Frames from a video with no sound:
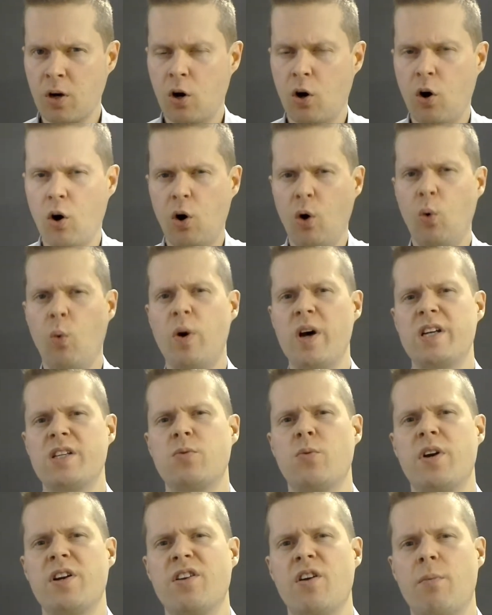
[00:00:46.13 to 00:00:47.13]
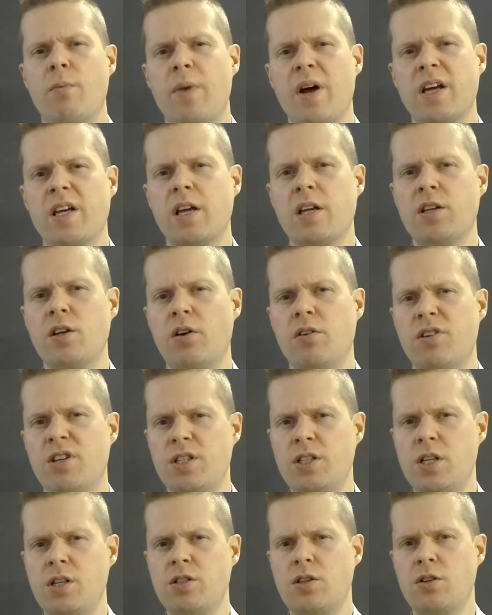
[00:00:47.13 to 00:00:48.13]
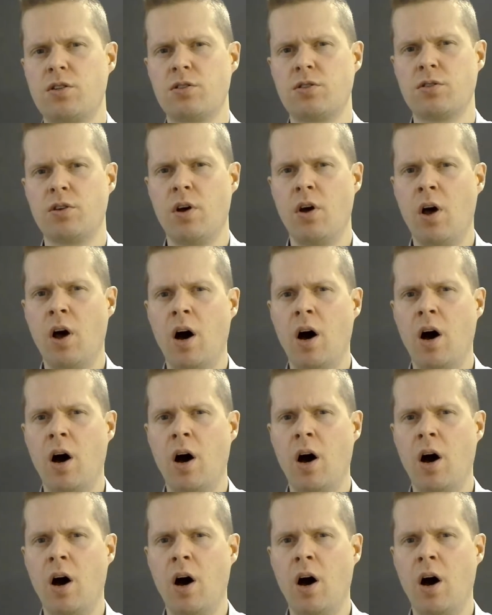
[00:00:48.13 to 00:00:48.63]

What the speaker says: Always when you're making your decisions,